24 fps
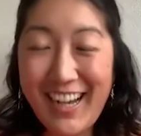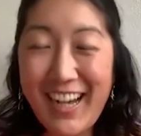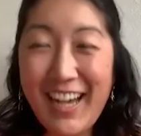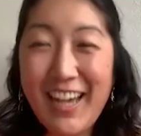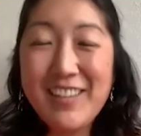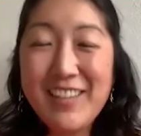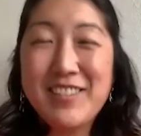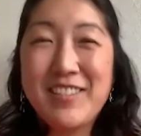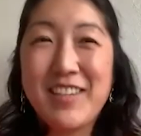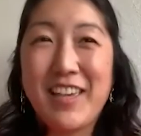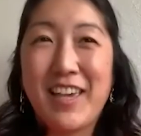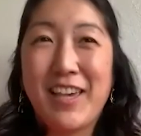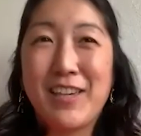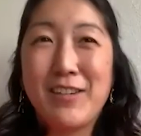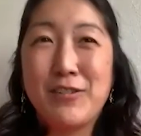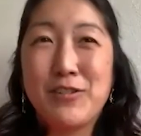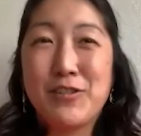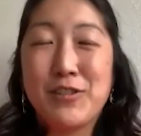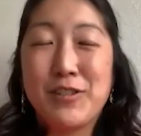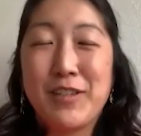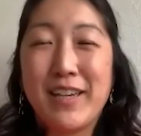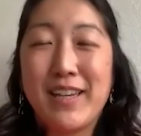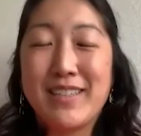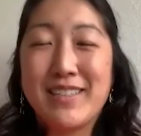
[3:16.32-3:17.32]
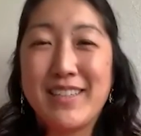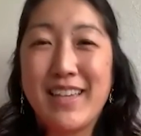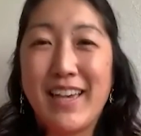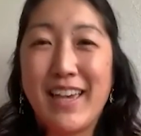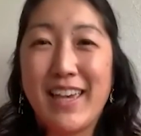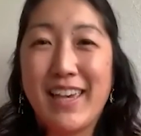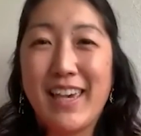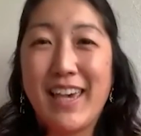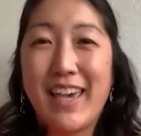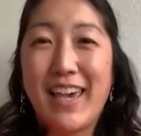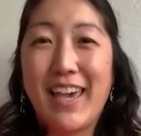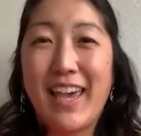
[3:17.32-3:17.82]
I say usually it's
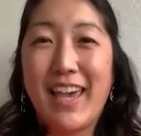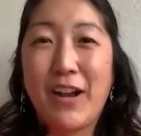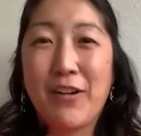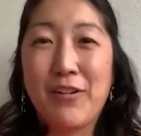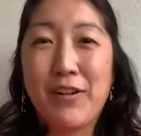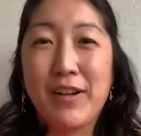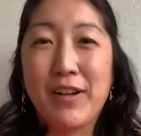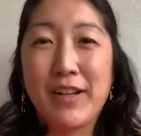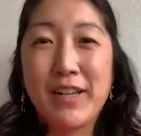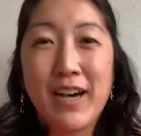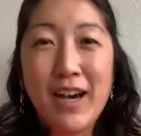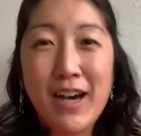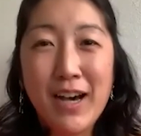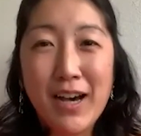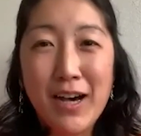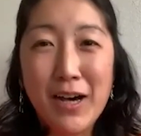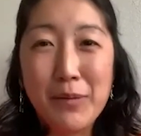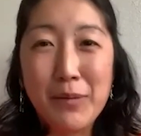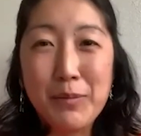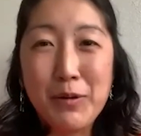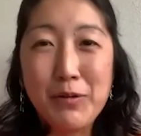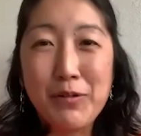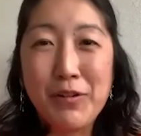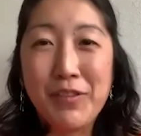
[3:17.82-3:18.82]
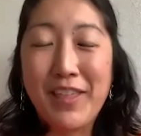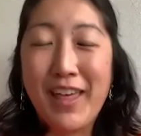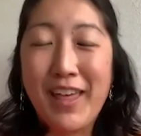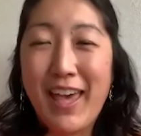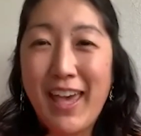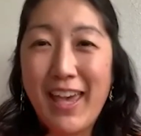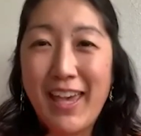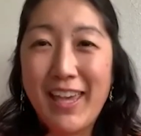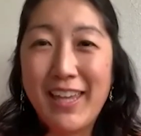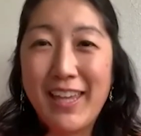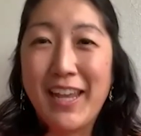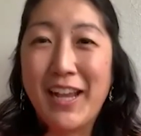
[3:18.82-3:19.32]
like Erica, but with an
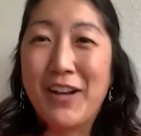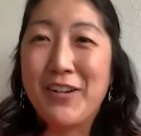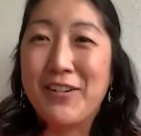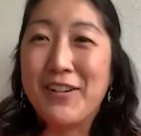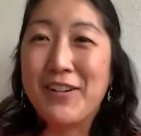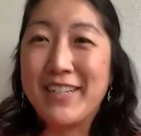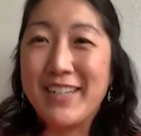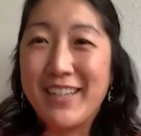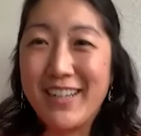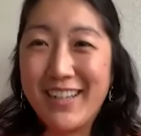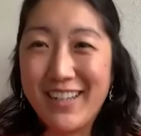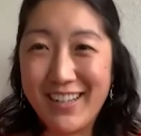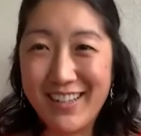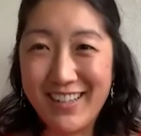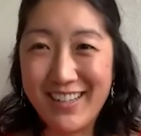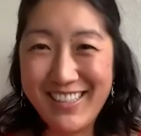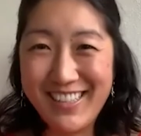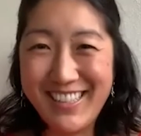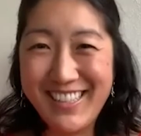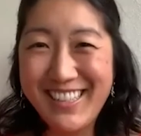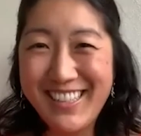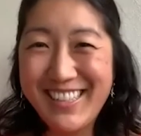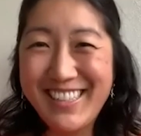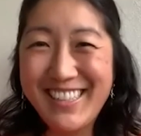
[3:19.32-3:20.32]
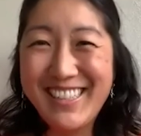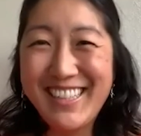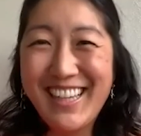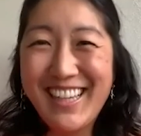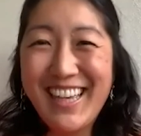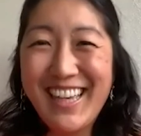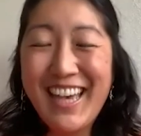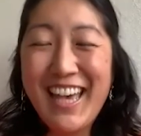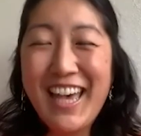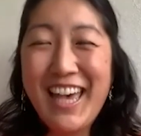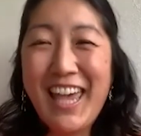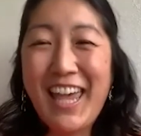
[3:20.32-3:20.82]
N, Erina.
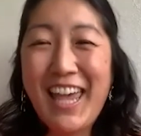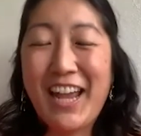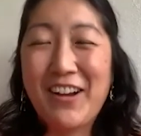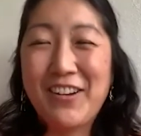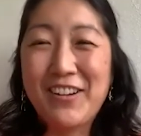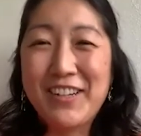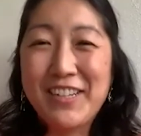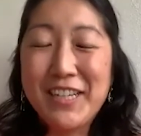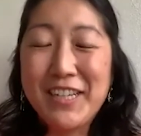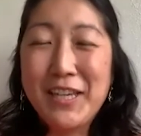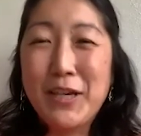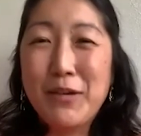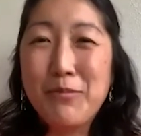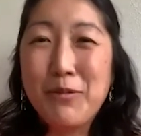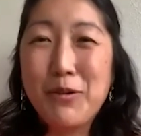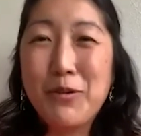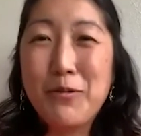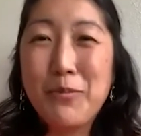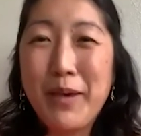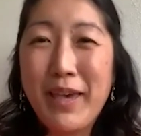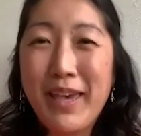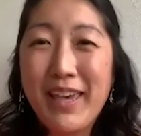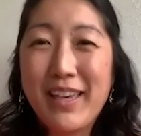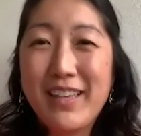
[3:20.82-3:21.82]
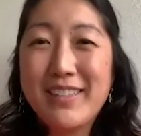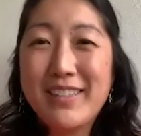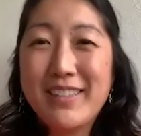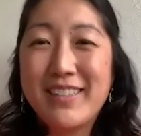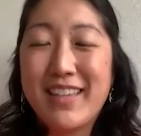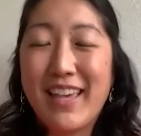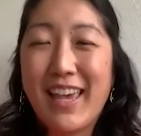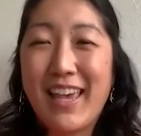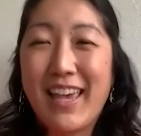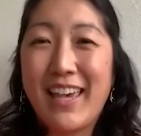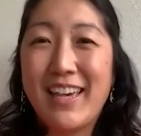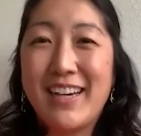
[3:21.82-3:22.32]
Erina Kim Eubanks,
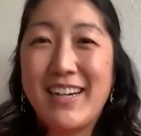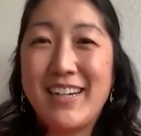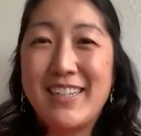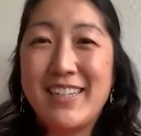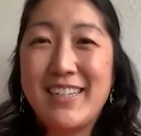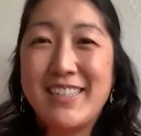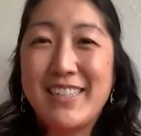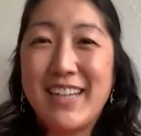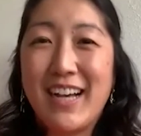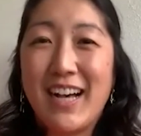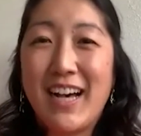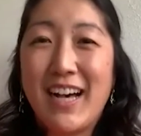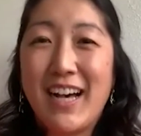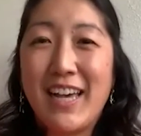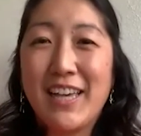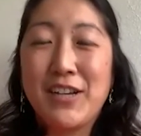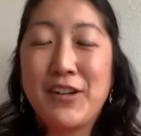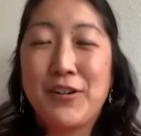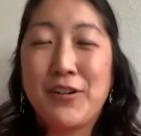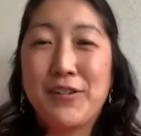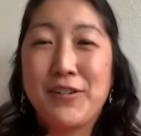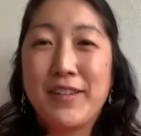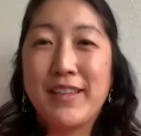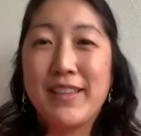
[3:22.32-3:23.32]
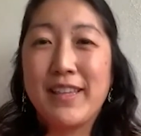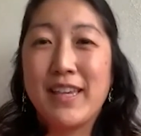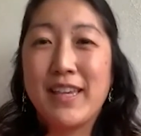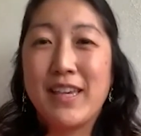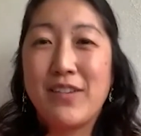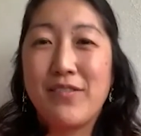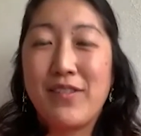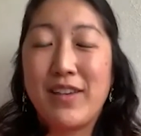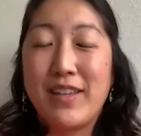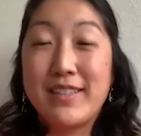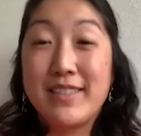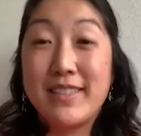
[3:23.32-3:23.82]
and I currently
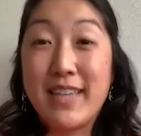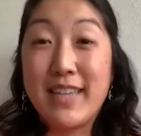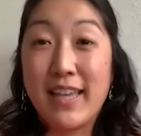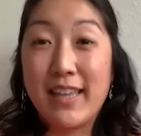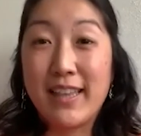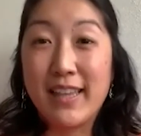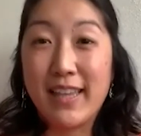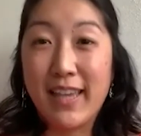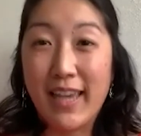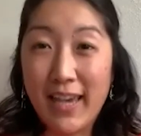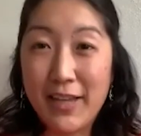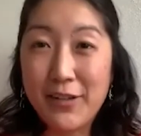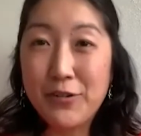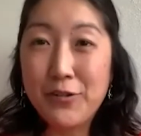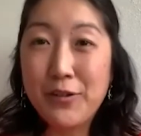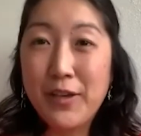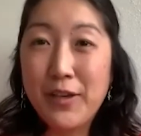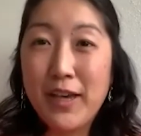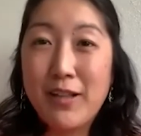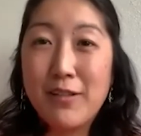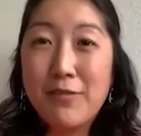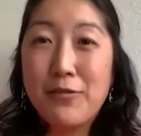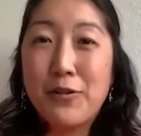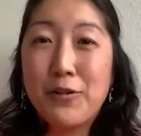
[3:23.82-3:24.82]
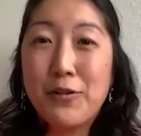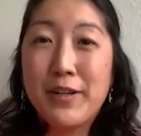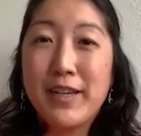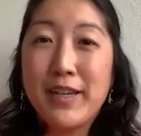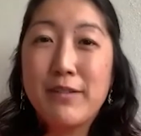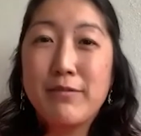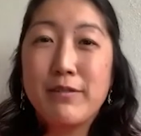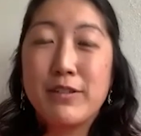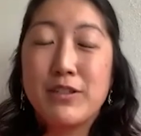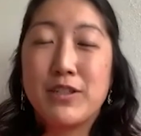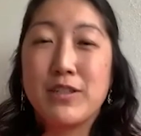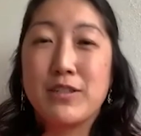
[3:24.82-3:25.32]
live in San Leandro, California,
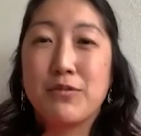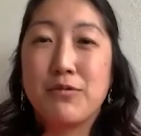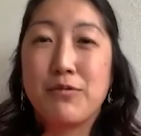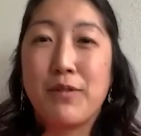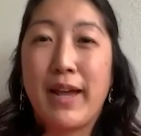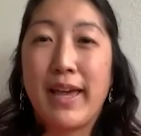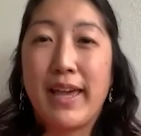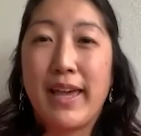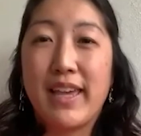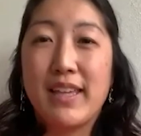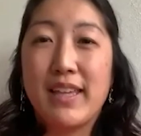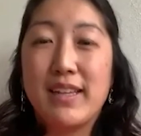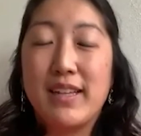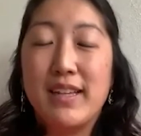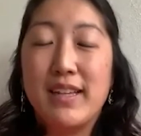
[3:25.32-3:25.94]
which is right